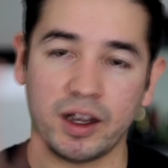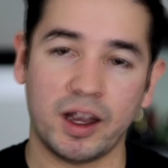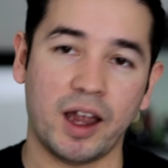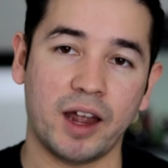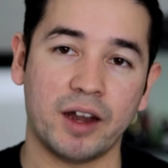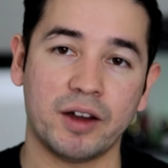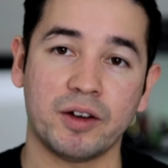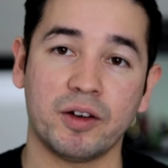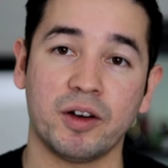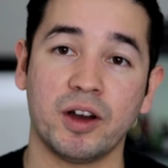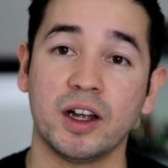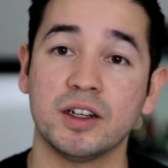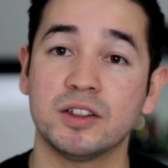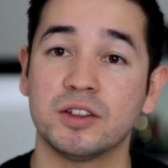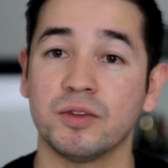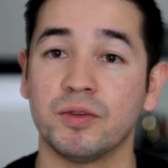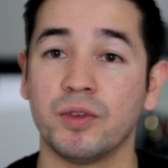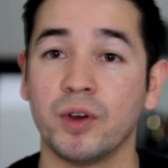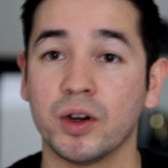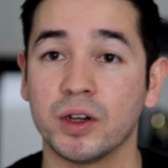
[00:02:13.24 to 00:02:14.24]
I don't know,
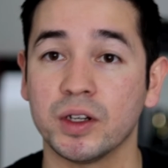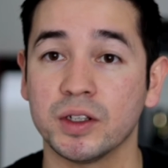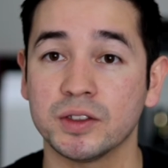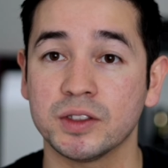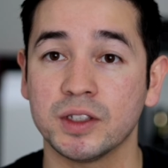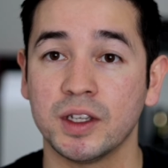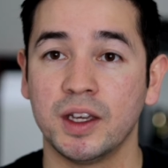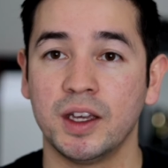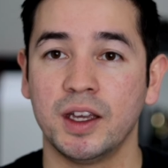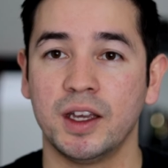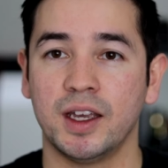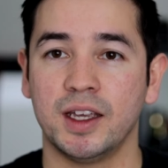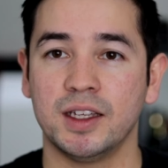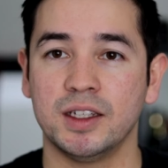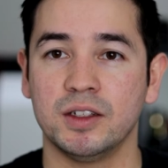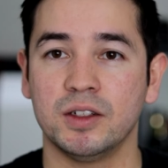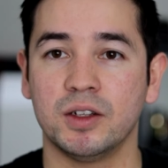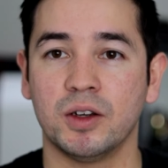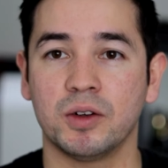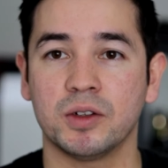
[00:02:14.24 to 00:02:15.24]
100 photos, and
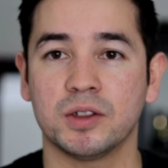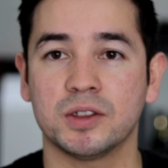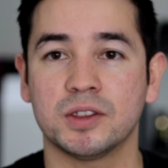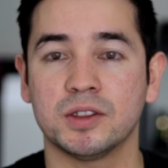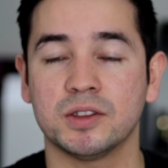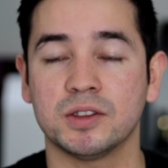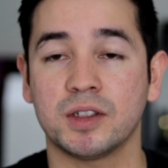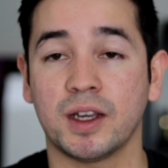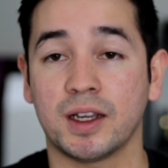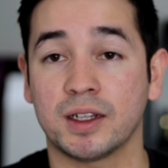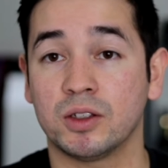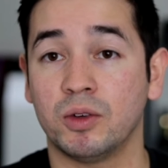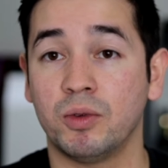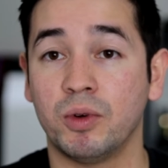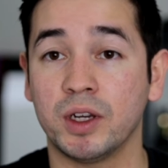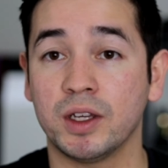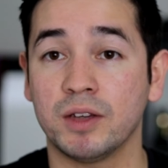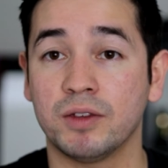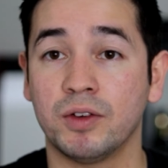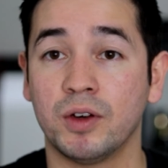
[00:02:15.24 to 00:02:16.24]
you notice there's like
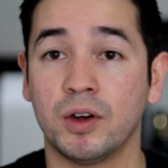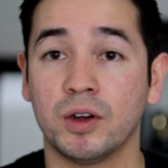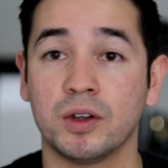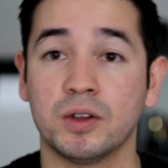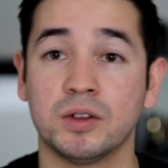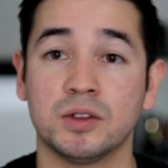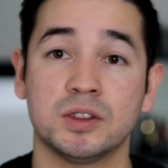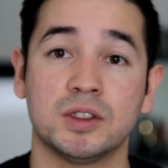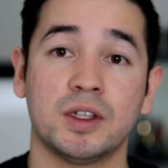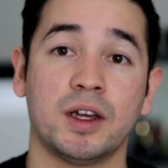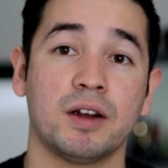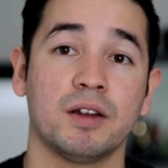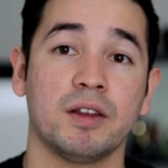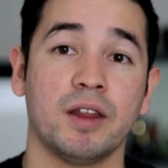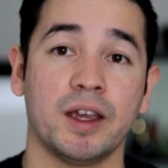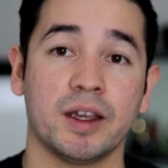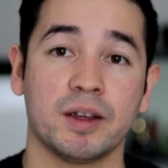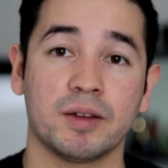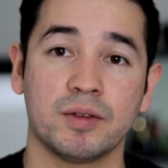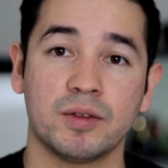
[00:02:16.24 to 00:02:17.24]
20 photos that are
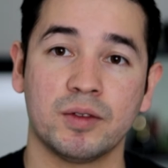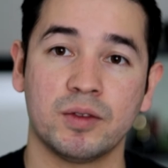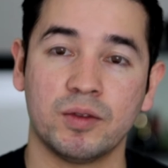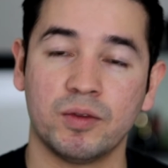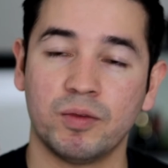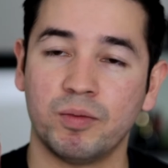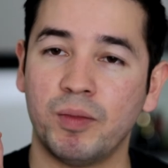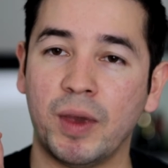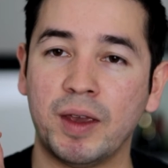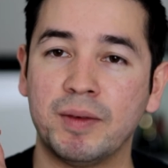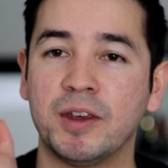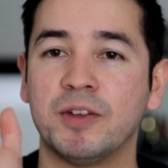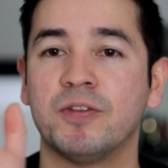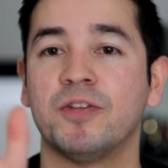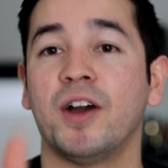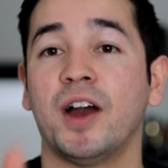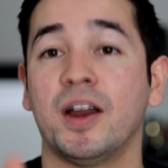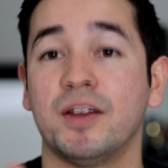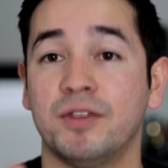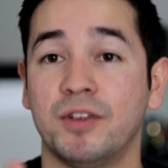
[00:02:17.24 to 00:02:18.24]
like, maybe
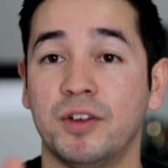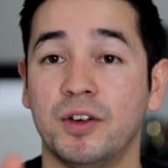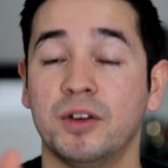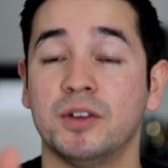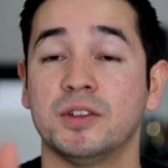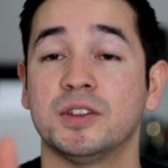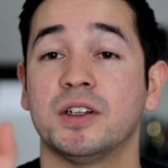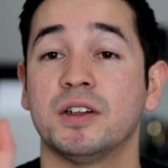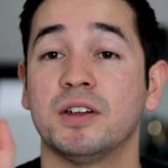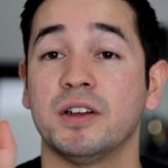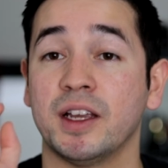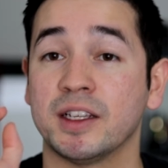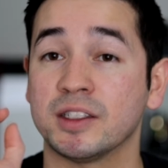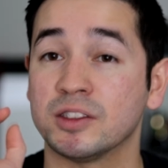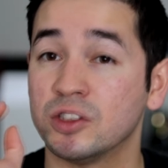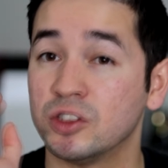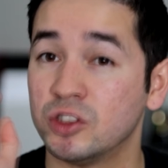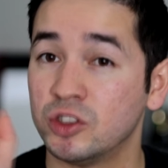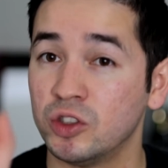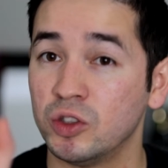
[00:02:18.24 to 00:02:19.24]
5 photos that are like
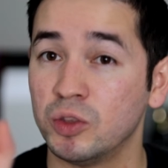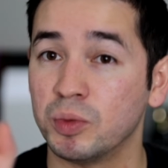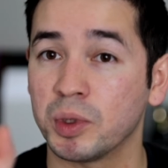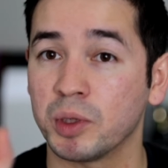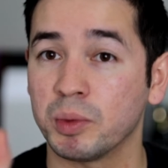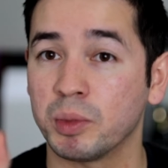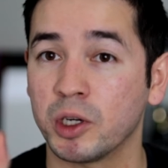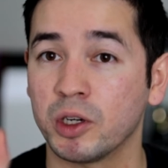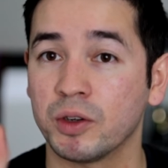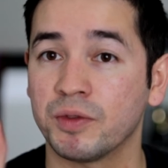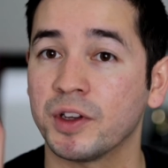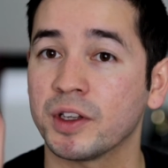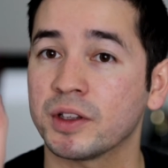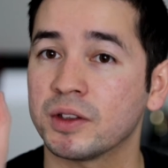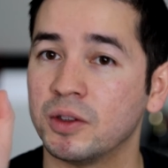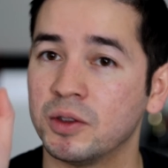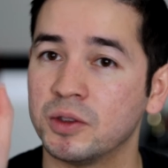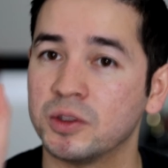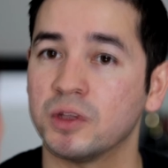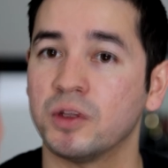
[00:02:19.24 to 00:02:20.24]
super
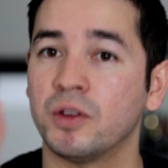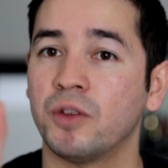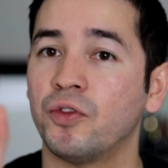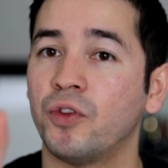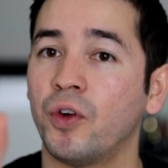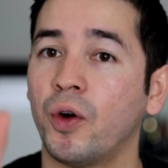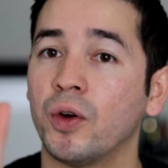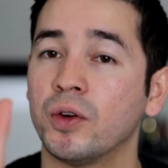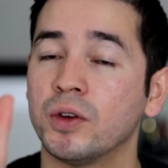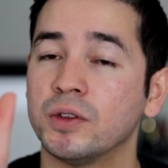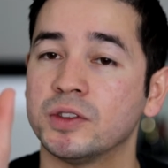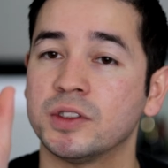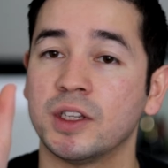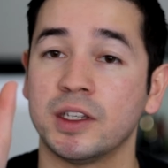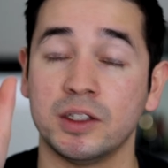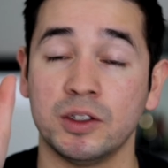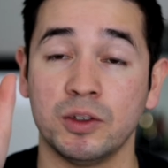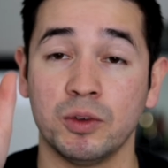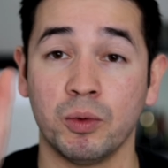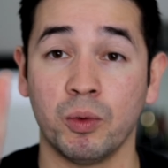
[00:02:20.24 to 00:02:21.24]
perfect. Those are the photos
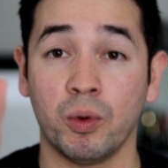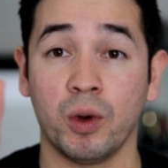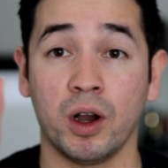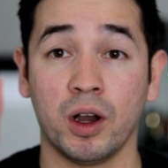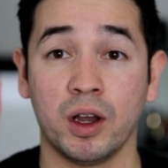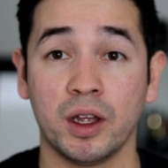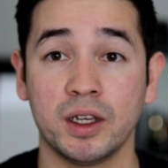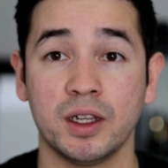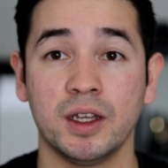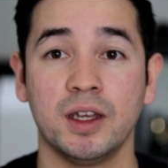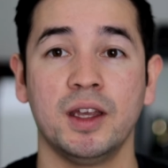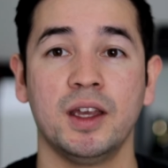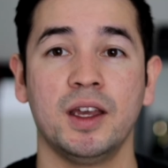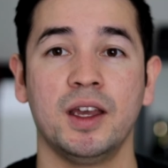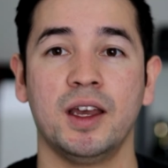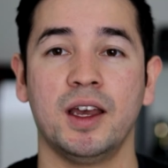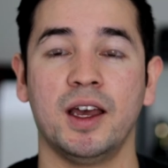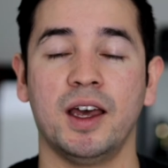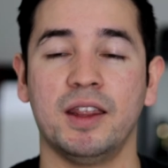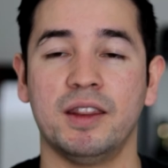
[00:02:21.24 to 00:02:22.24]
that you want,
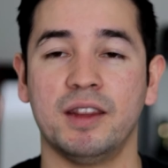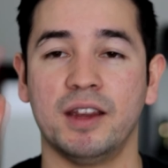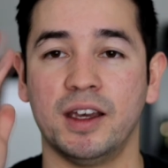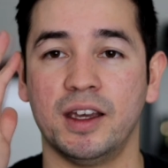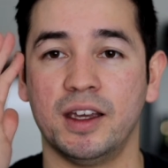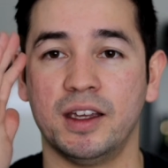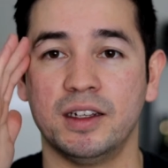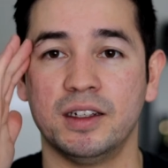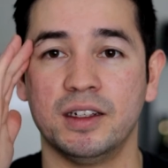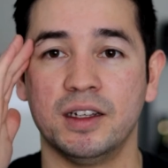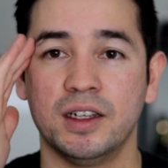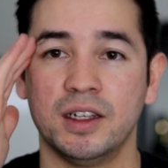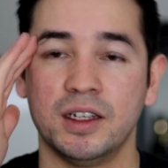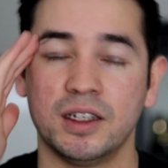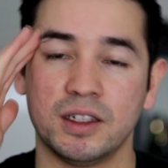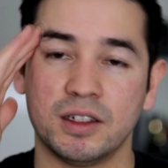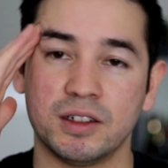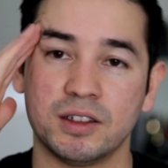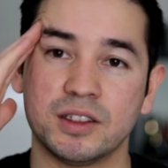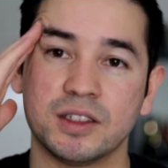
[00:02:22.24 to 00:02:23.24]
and then
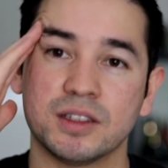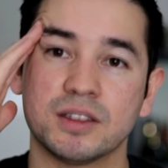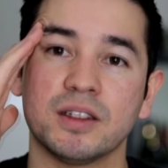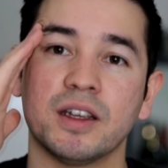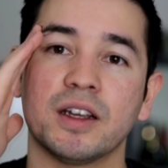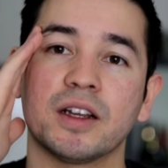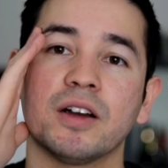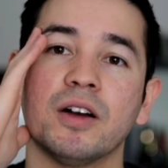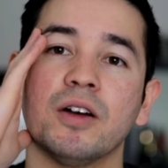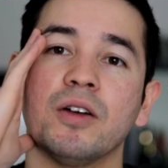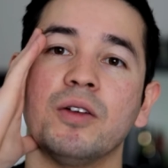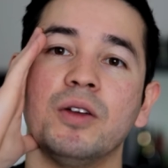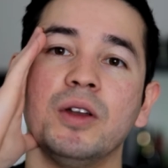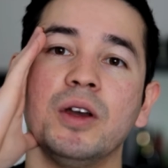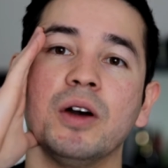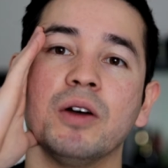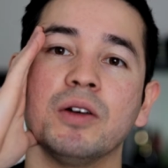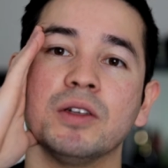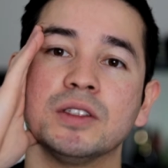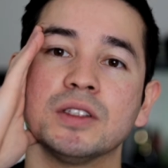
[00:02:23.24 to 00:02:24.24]
you're just like, oh
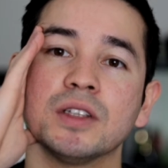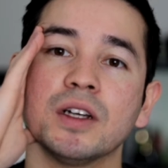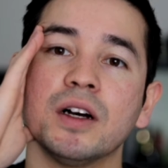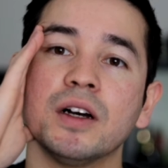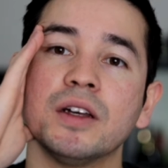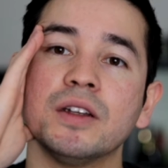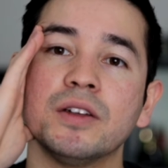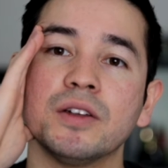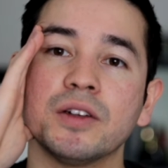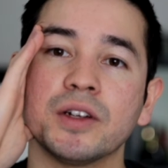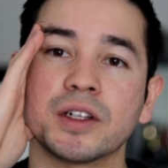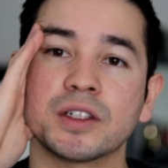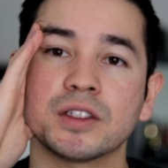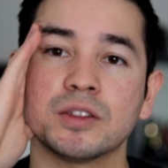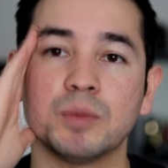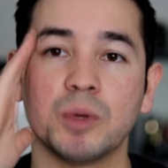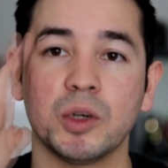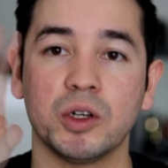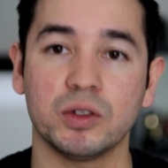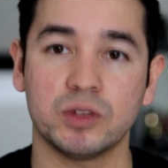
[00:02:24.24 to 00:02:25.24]
no, it's
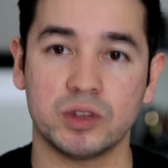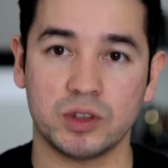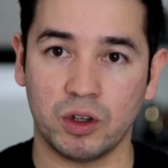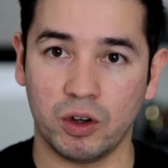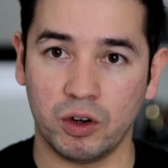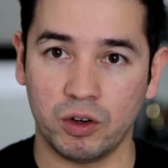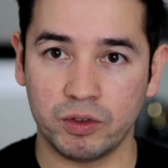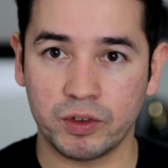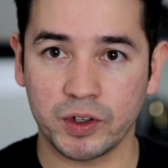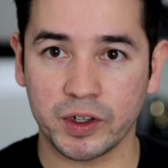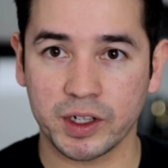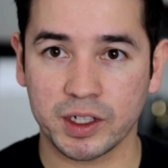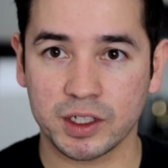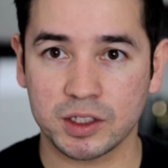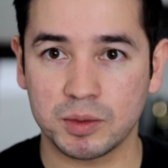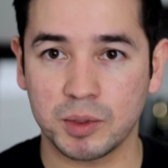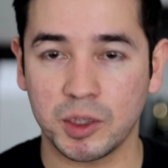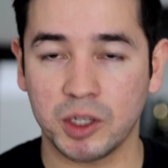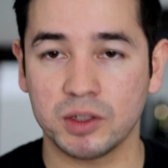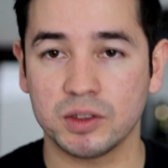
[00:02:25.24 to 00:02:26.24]
underexposed,
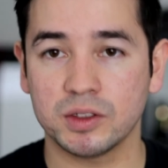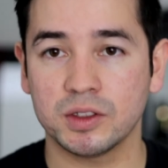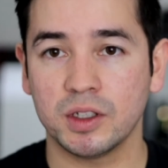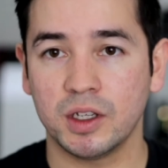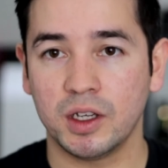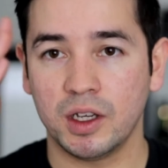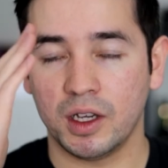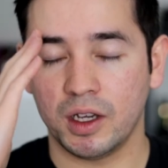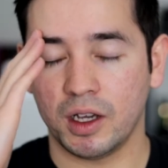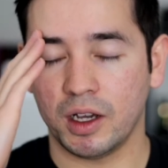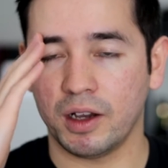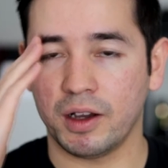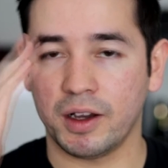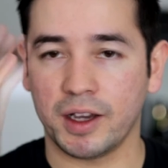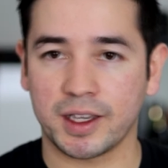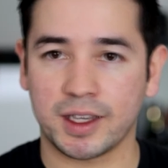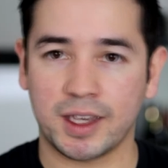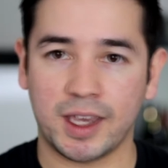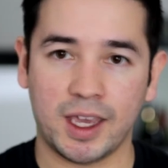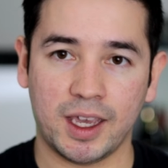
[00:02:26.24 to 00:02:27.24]
overexposed. Oh,
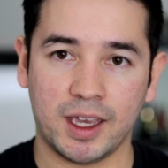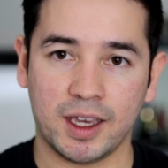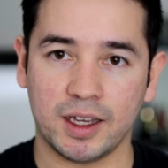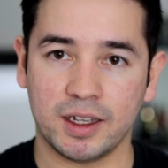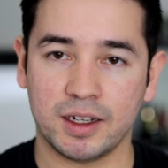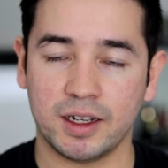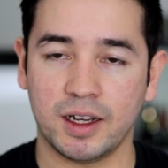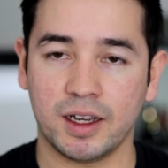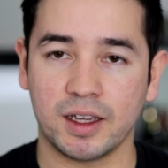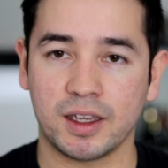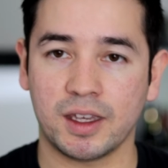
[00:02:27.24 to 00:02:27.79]
I can't.